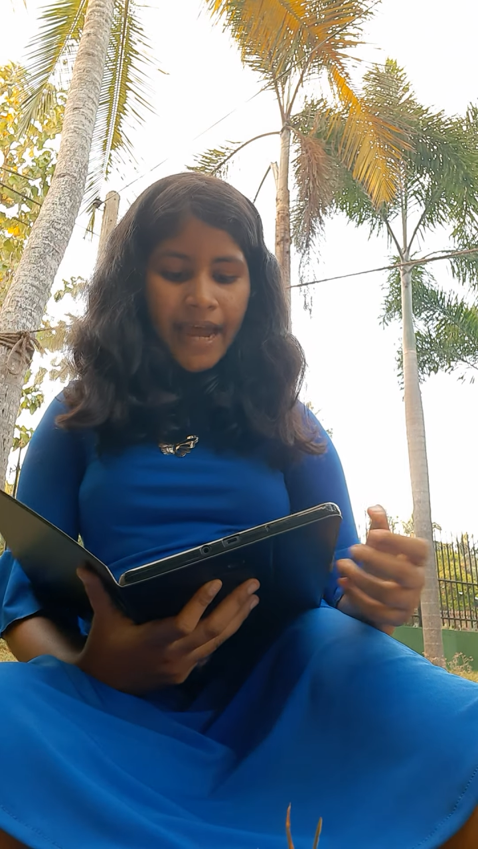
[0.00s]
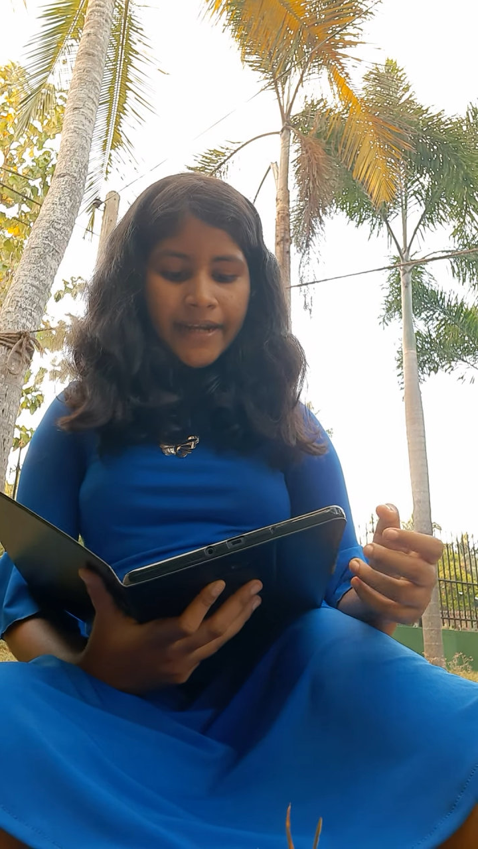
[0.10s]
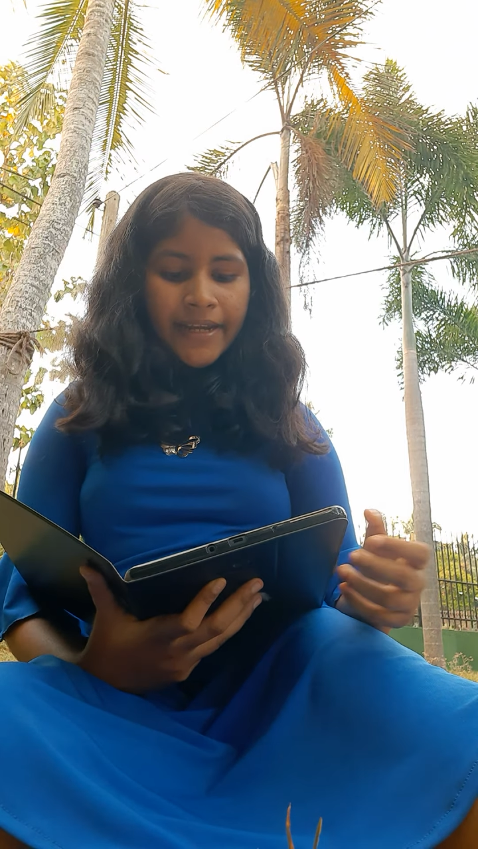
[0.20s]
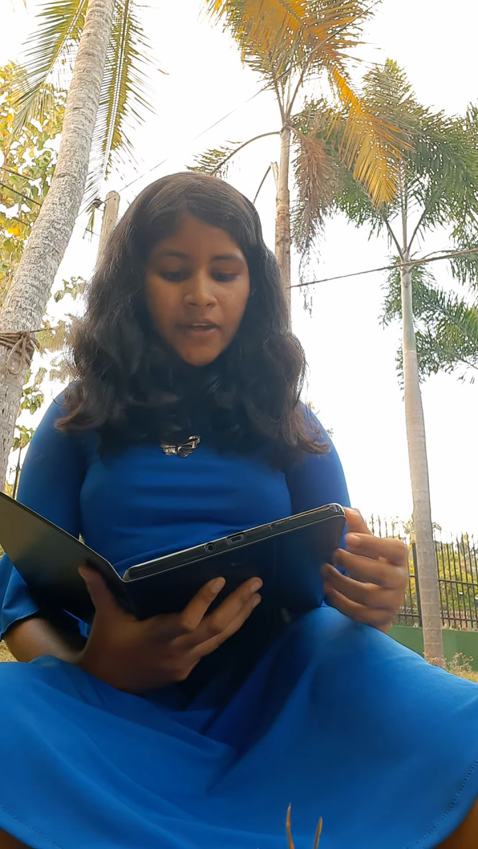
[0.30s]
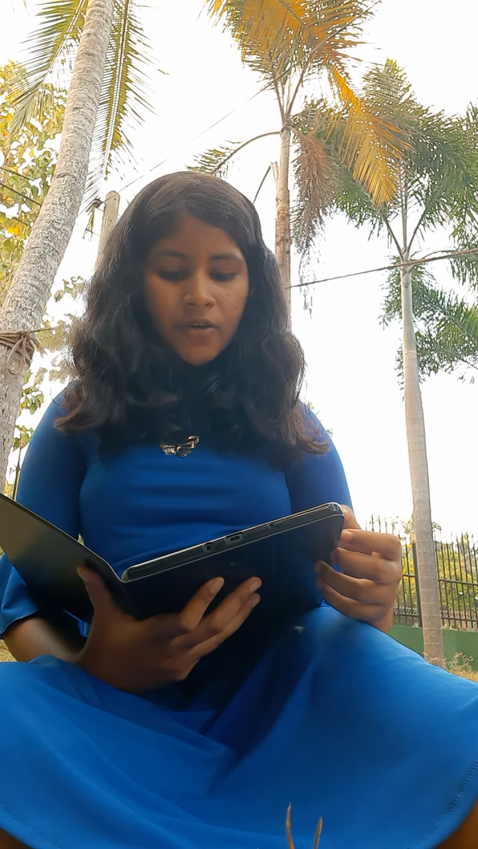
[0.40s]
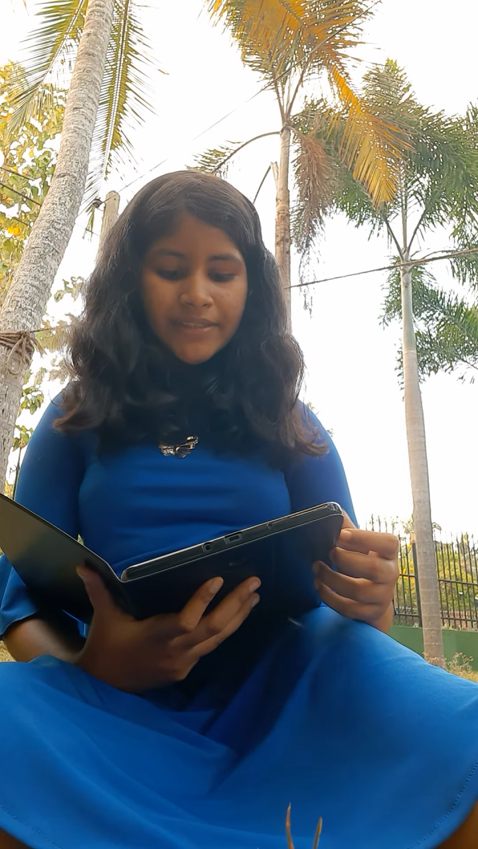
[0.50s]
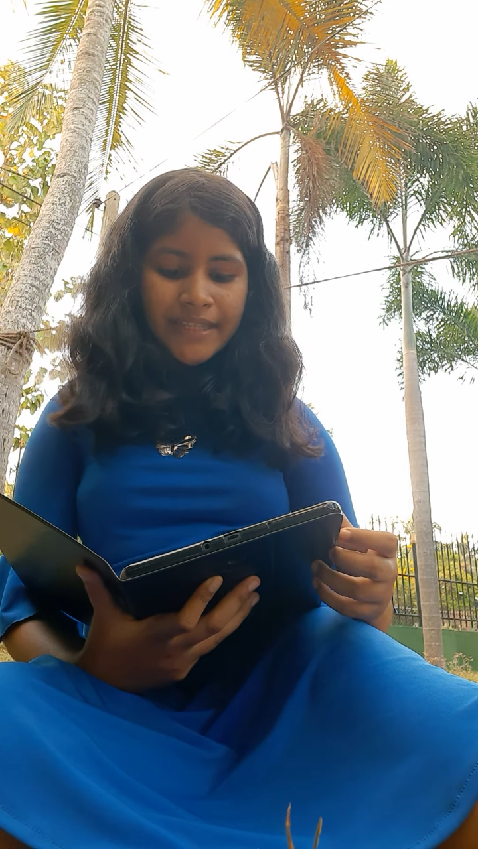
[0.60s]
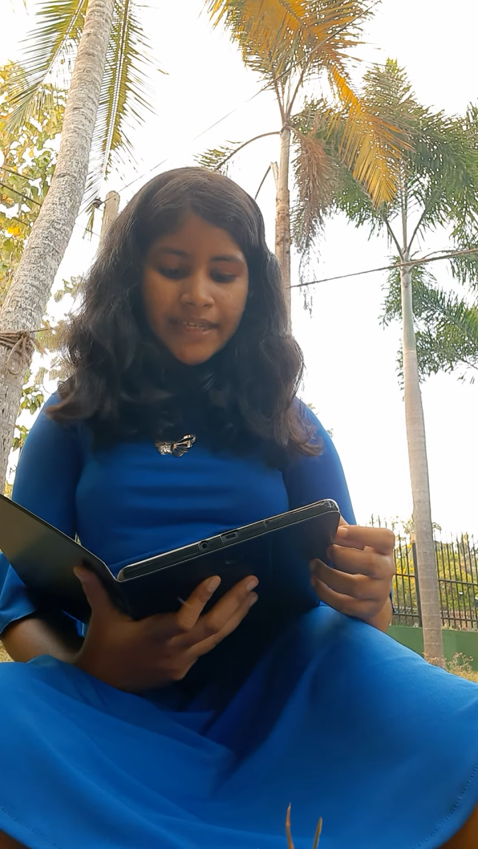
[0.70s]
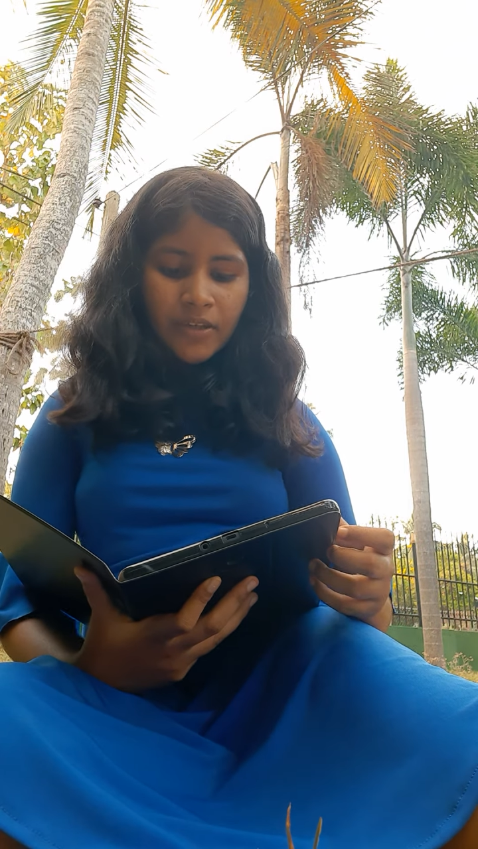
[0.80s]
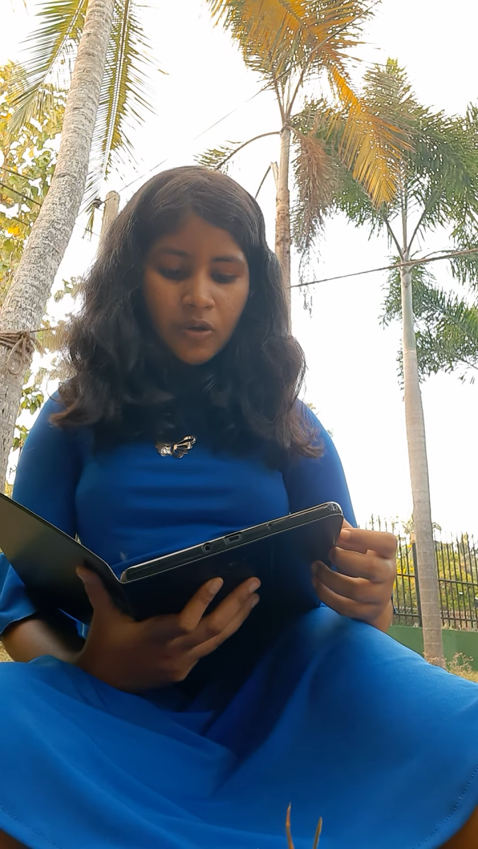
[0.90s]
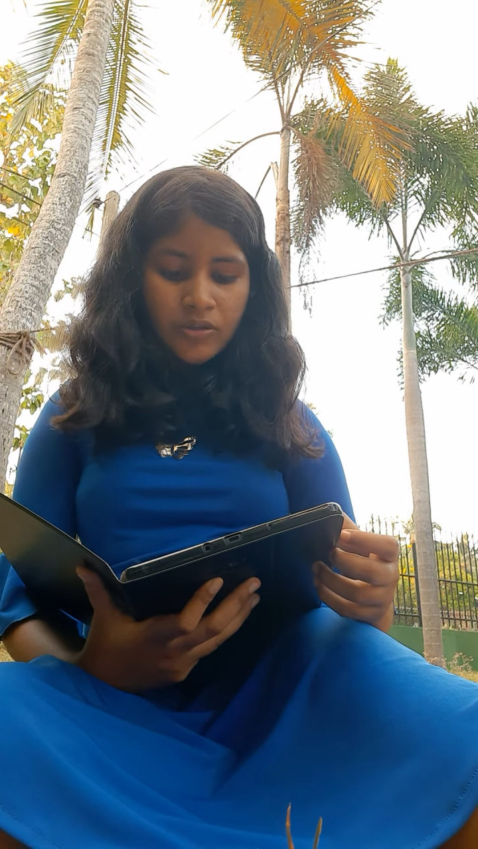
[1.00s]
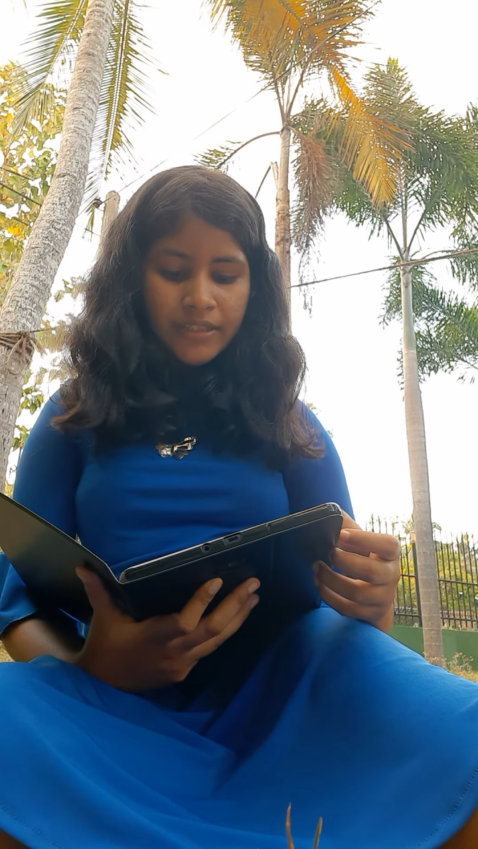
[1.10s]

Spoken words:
that the unicellular,